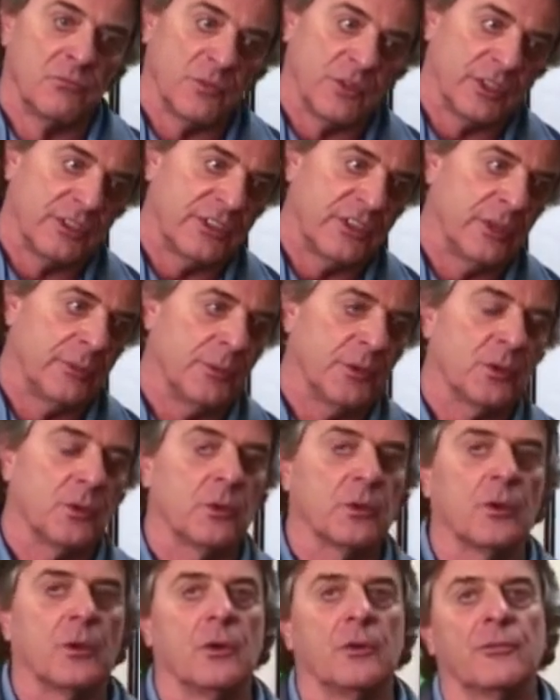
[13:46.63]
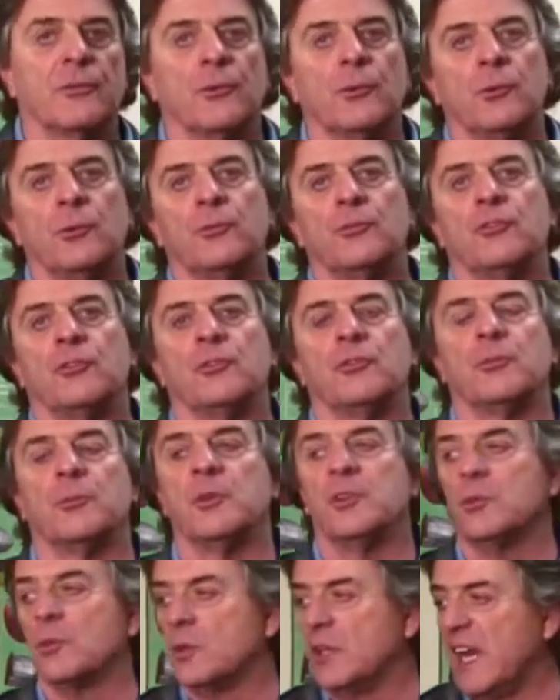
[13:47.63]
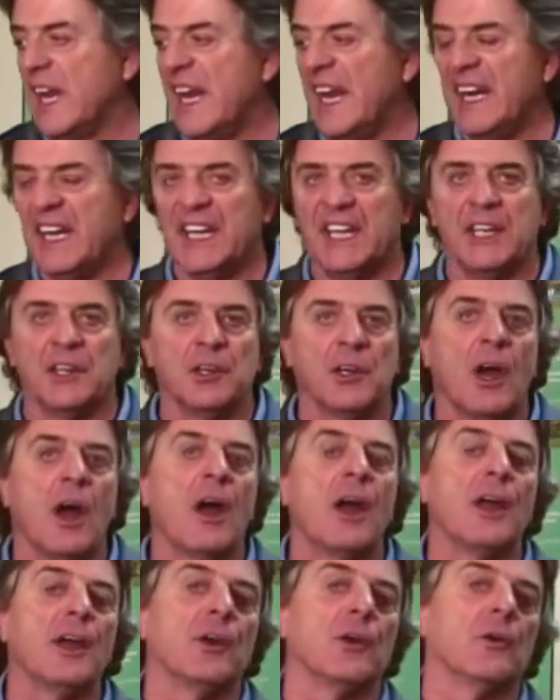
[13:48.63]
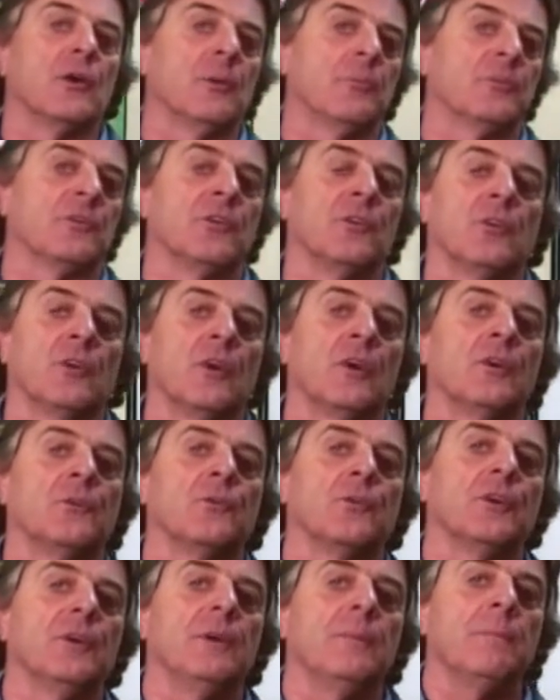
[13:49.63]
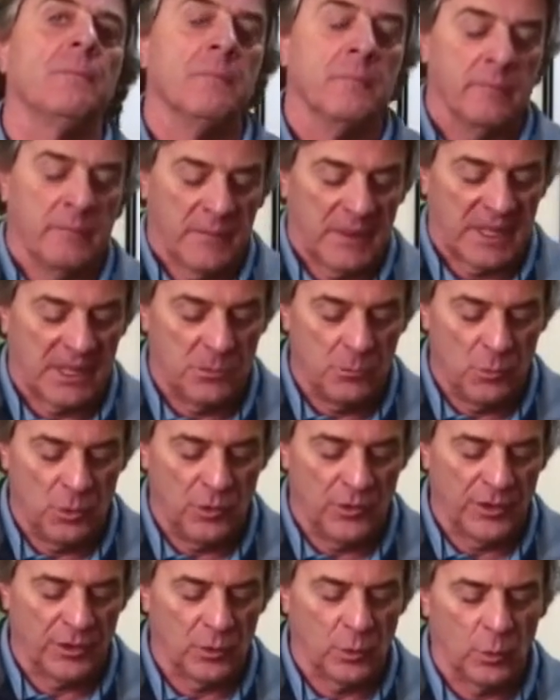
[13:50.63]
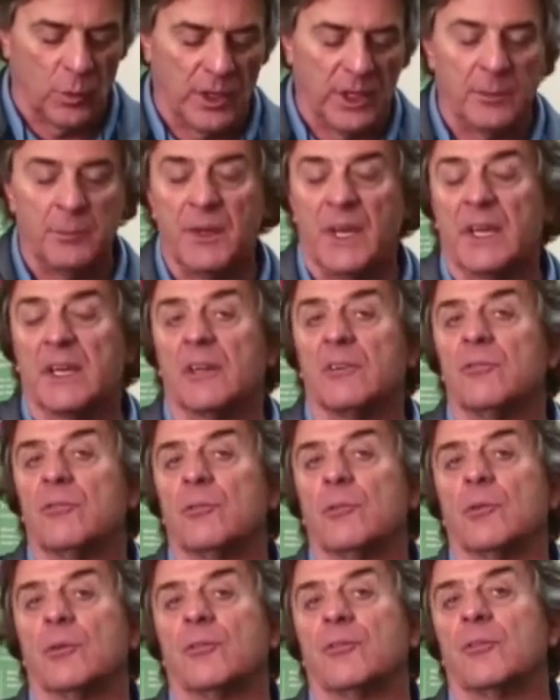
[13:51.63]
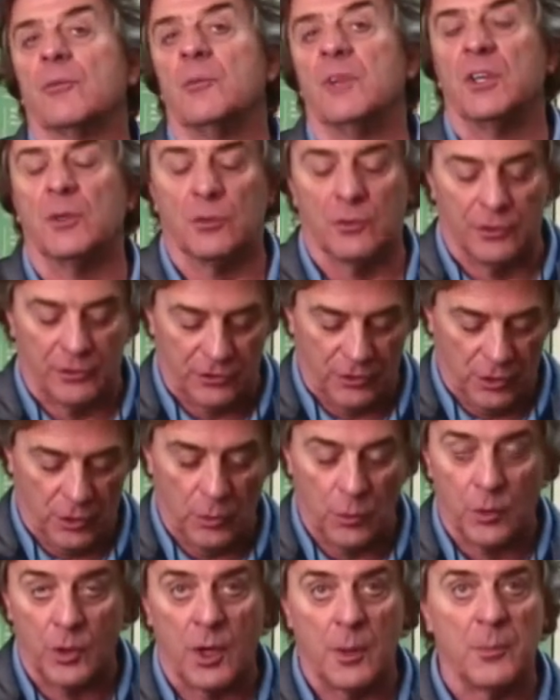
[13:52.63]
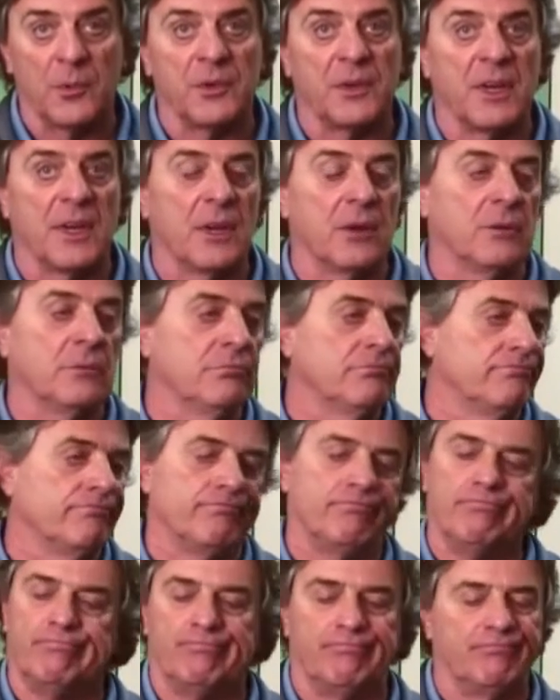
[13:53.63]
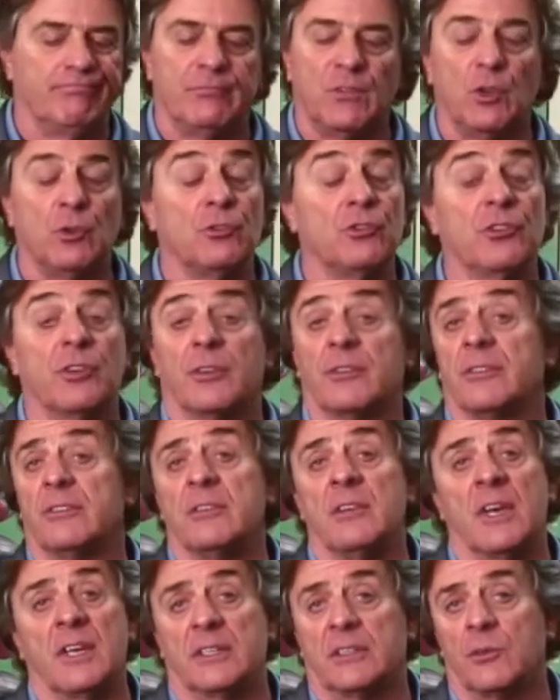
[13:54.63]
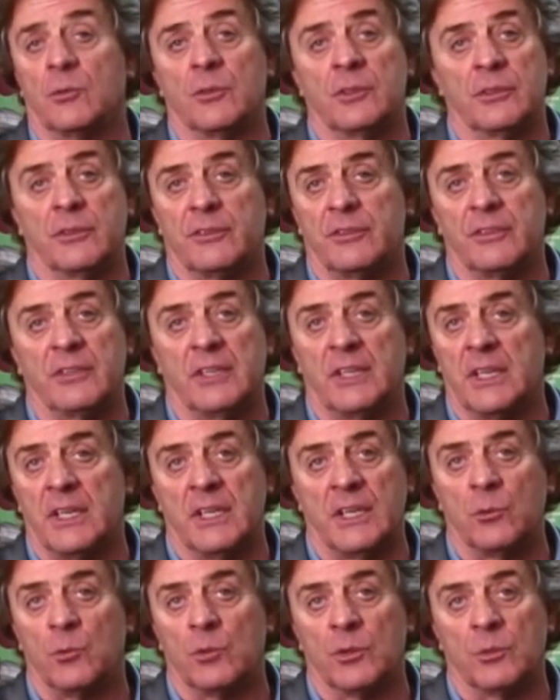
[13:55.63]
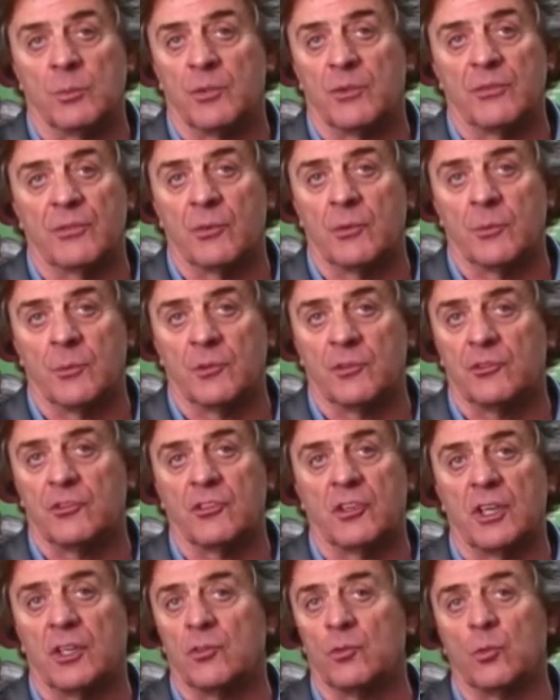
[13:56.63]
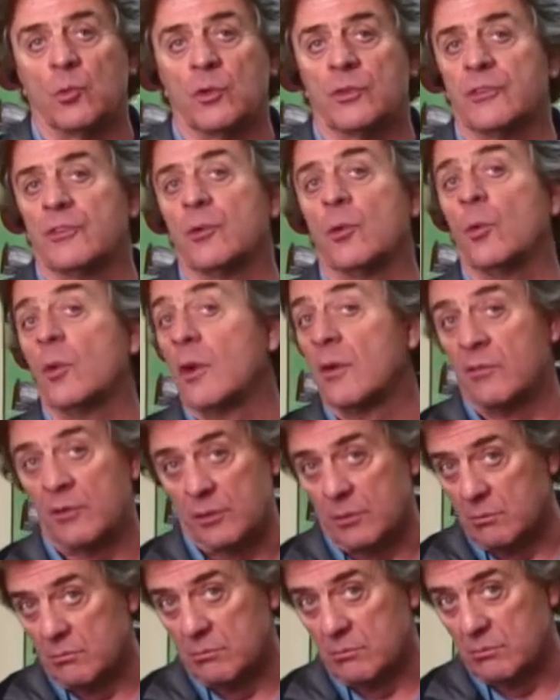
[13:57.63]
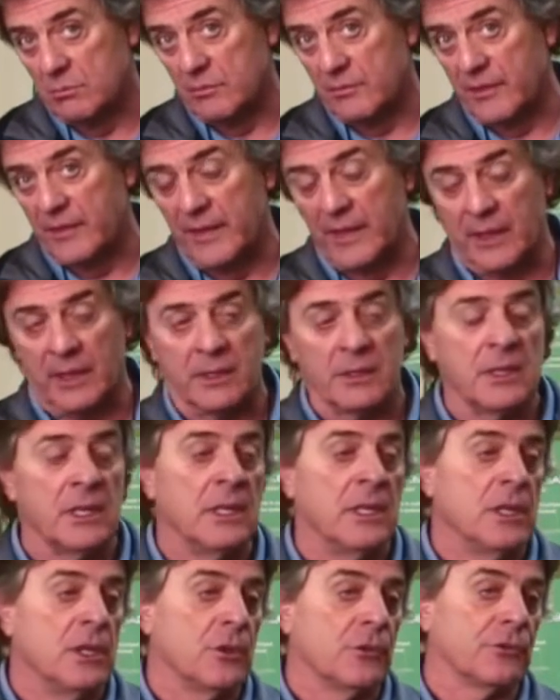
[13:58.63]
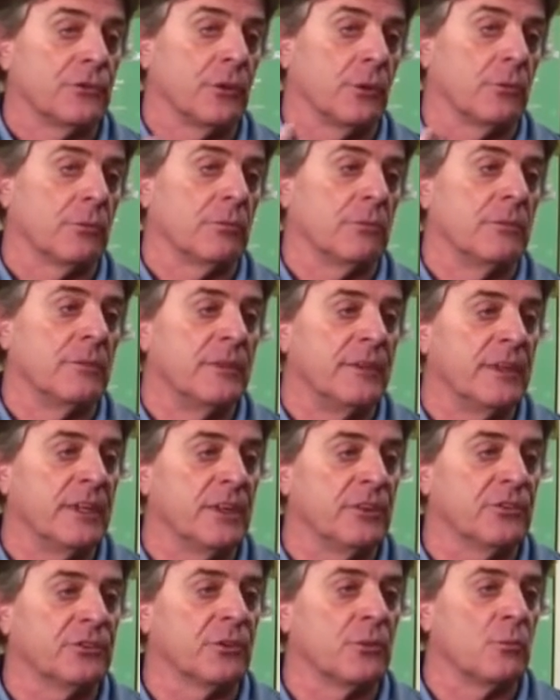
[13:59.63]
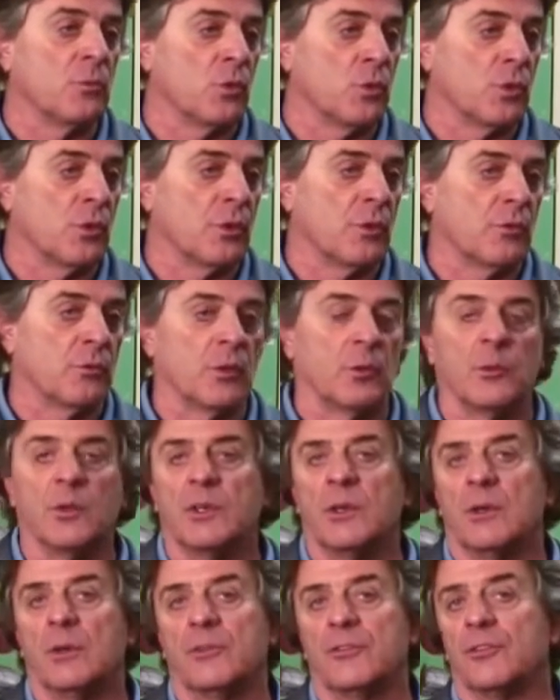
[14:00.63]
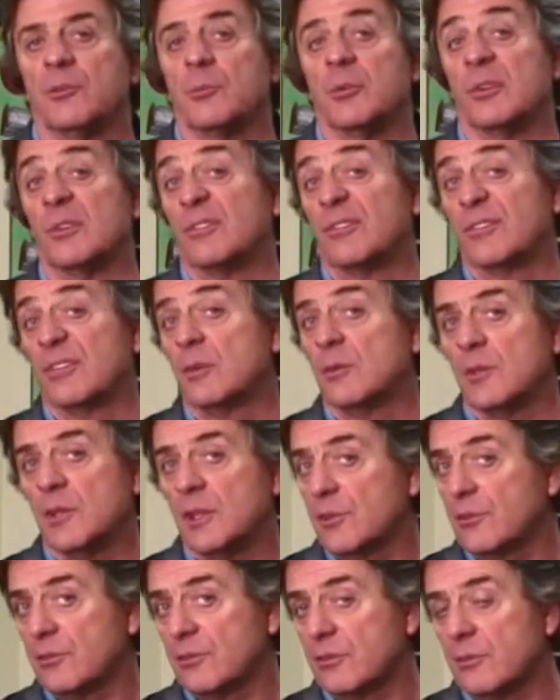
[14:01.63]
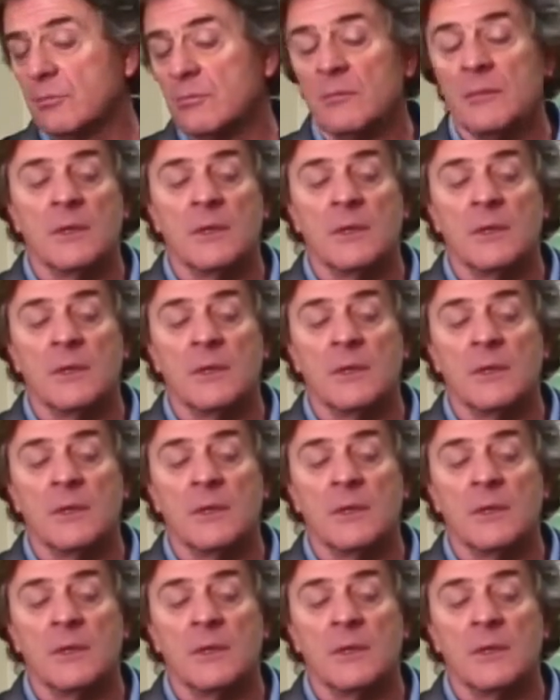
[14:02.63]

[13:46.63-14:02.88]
The typical golfer who shoots between 80 and higher up to 100, in moving the weight back and forth from heel to toe or up and down, you're just not going to see any real performance change whatsoever for that. So these are more of what we call superfluous,